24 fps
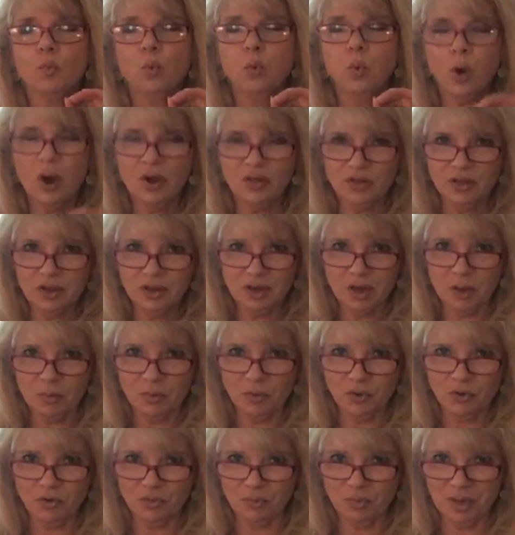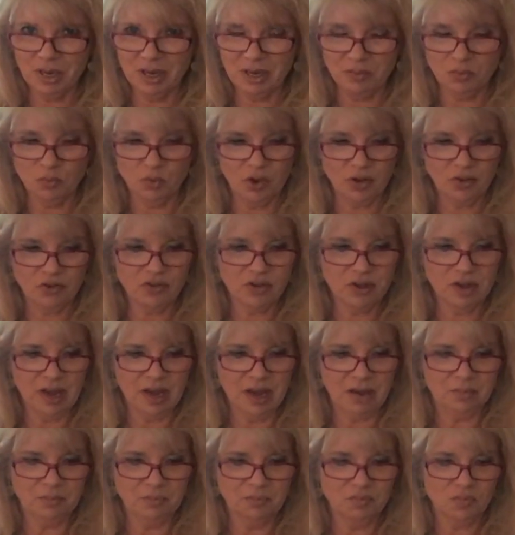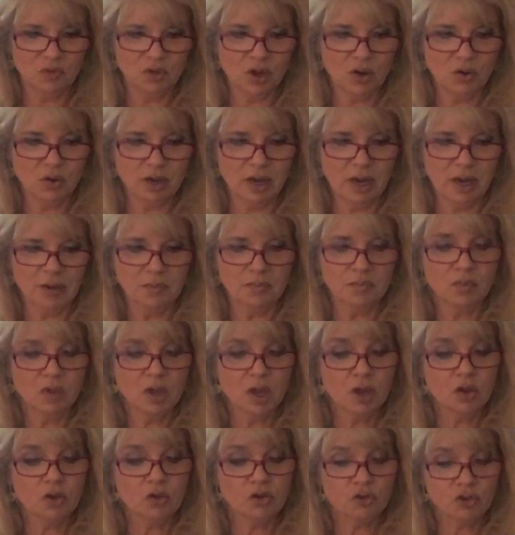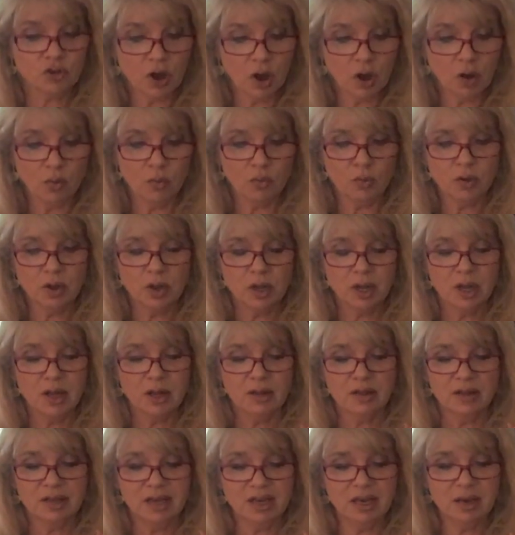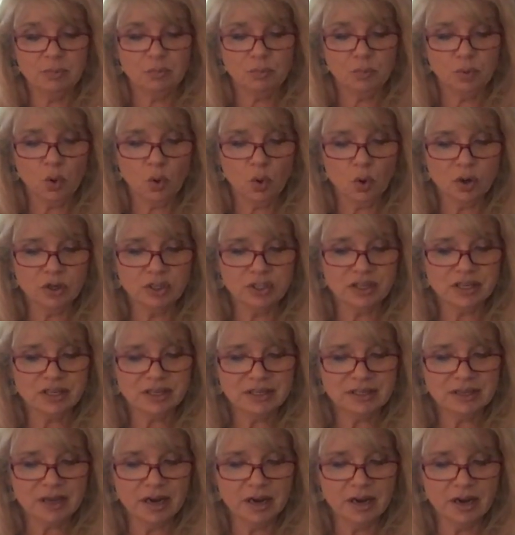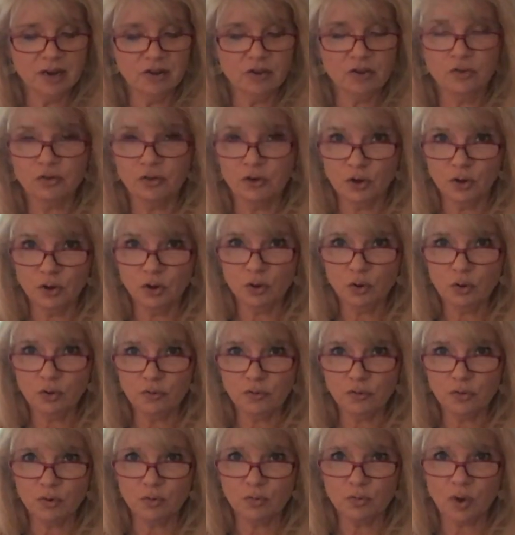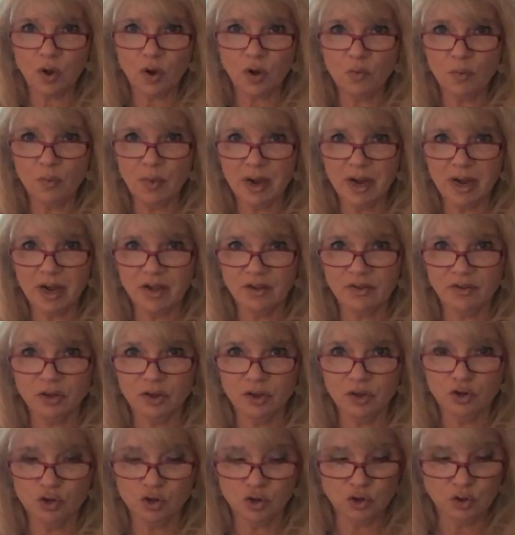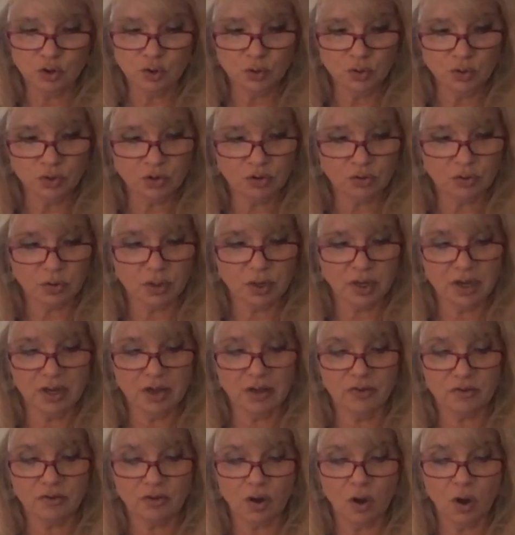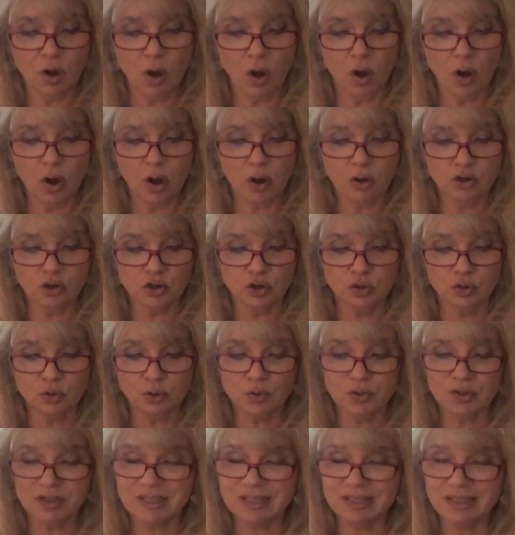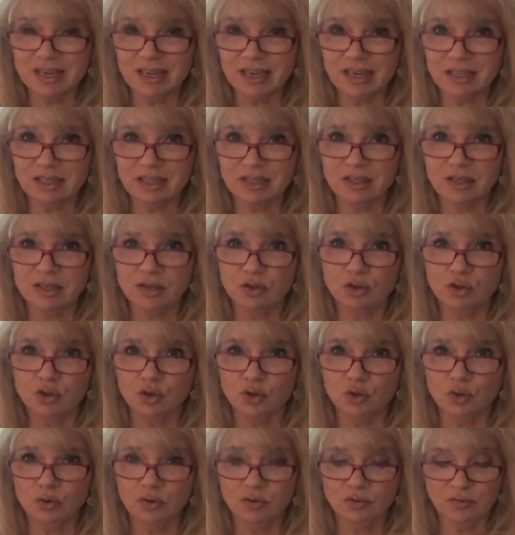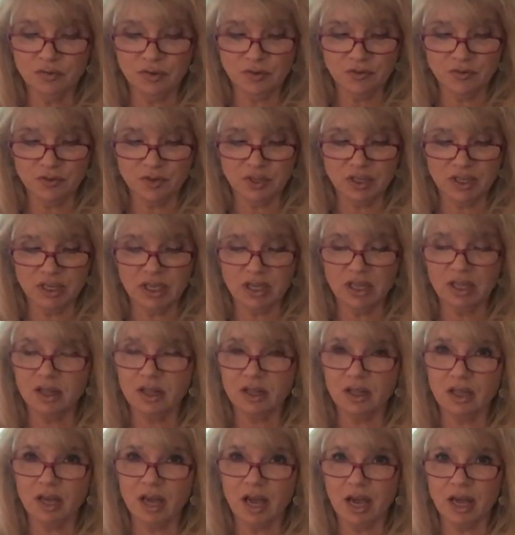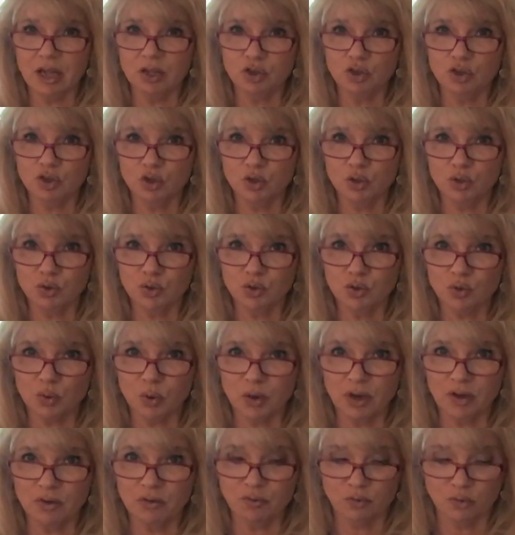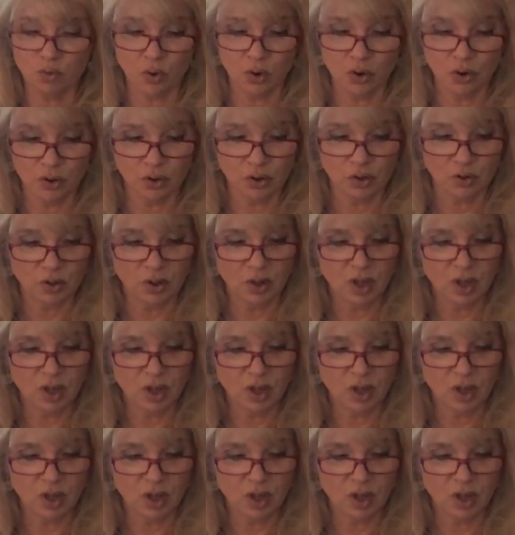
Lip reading: what the numbers mean once again. Okay, so the important days for you for romance in June, threes, are June 6th, June 15th, and June 24th.